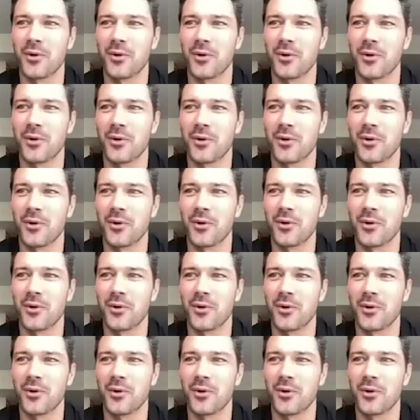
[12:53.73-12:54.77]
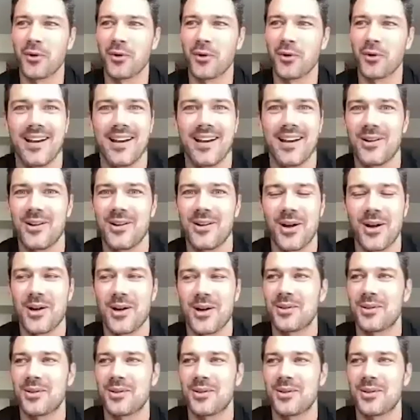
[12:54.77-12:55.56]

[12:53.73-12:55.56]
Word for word: I'm trying. At least I'm trying. I'm trying.